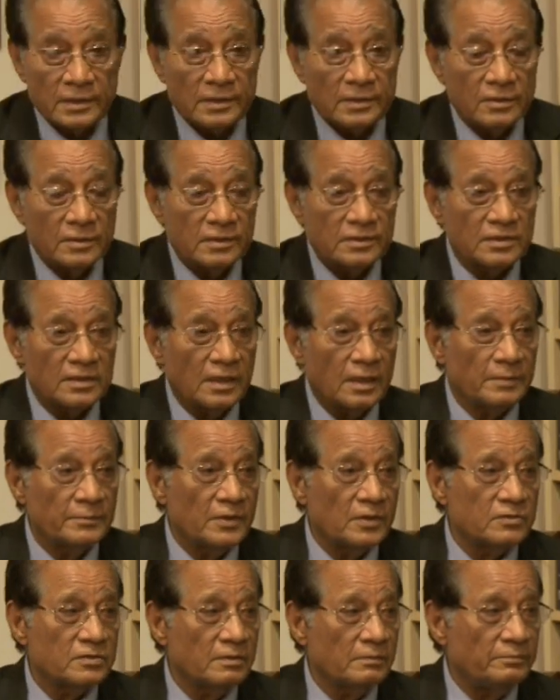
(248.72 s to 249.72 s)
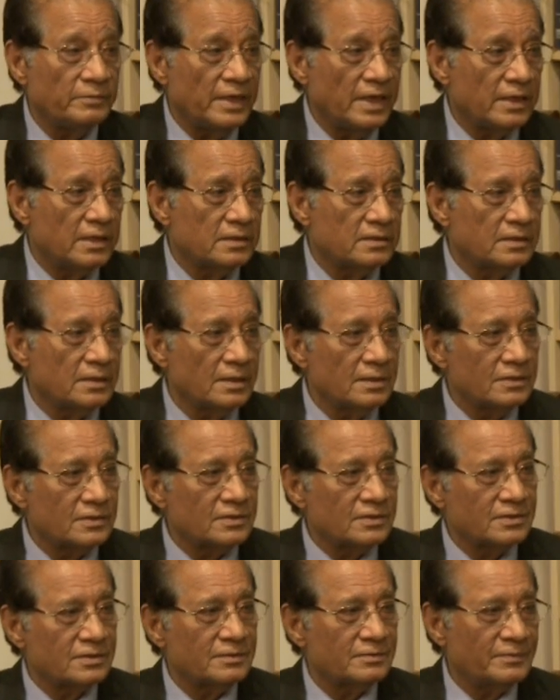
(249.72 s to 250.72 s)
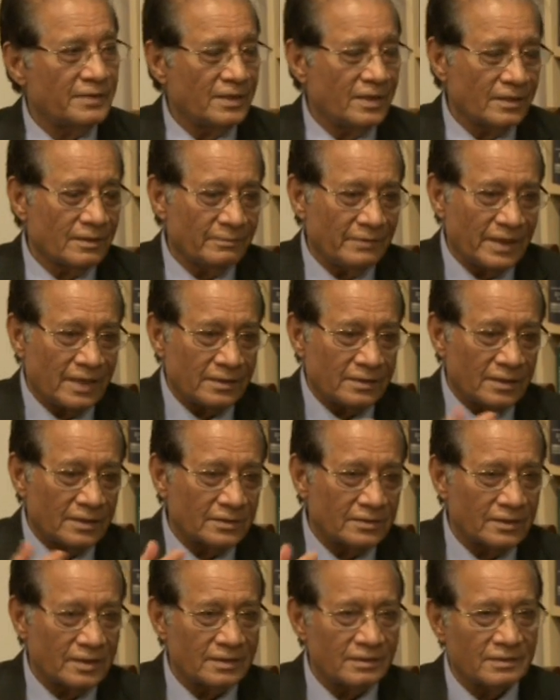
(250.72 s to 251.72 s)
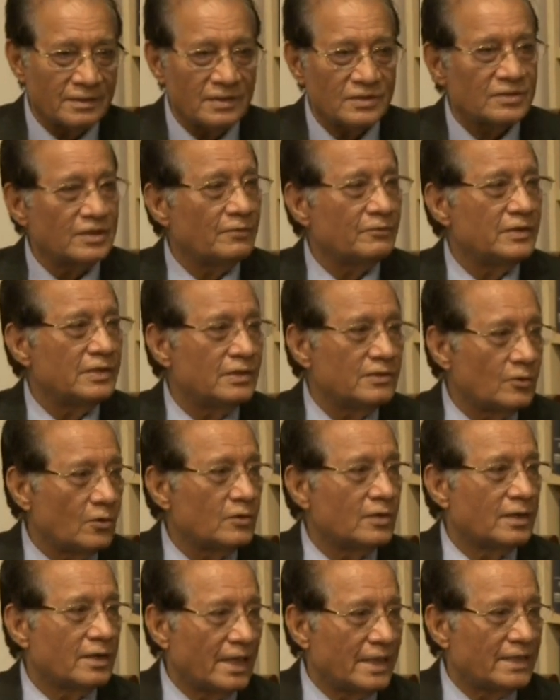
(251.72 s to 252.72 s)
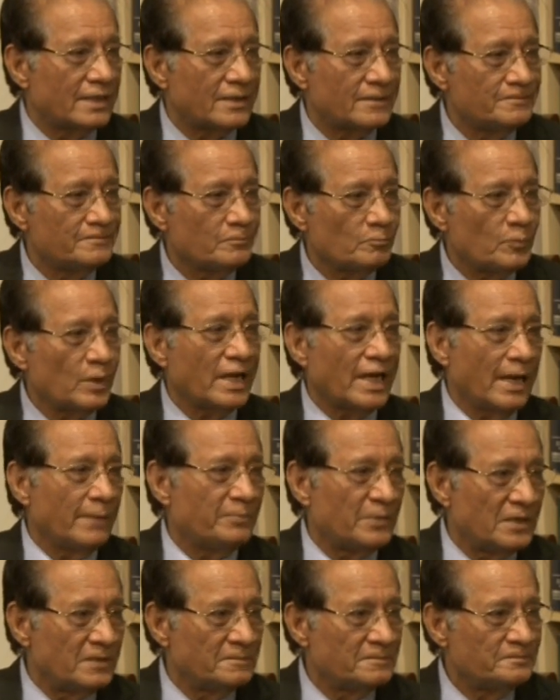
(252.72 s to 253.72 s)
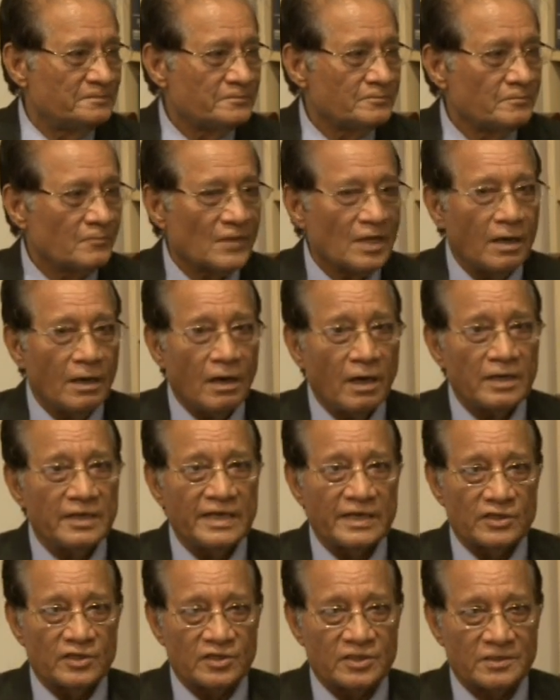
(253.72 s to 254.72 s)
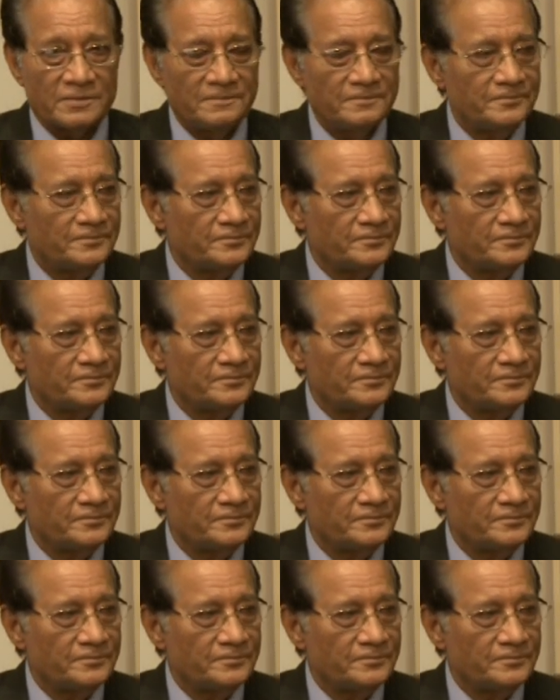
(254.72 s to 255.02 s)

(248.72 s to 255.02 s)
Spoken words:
so let's talk about some bad things, but not bad things, that things that we don't like but happen. Audits.